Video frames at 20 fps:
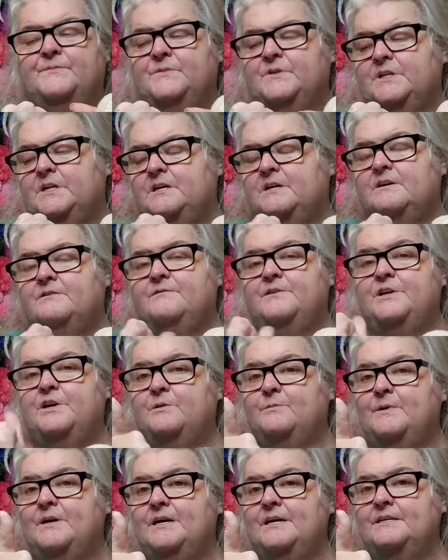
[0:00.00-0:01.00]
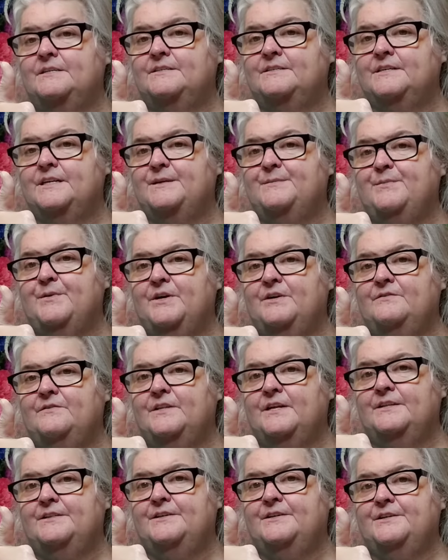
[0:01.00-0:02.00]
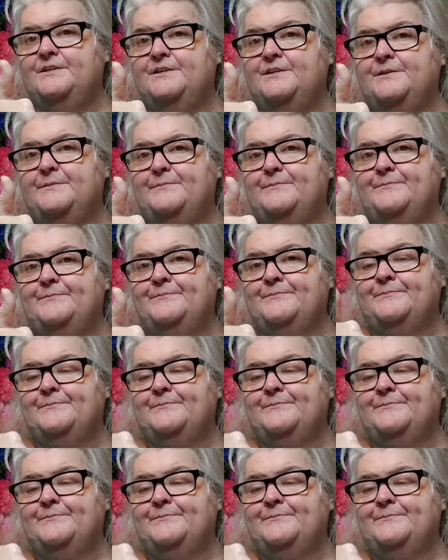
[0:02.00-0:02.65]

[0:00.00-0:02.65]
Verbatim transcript: if you don't mind, say a prayer for that thumb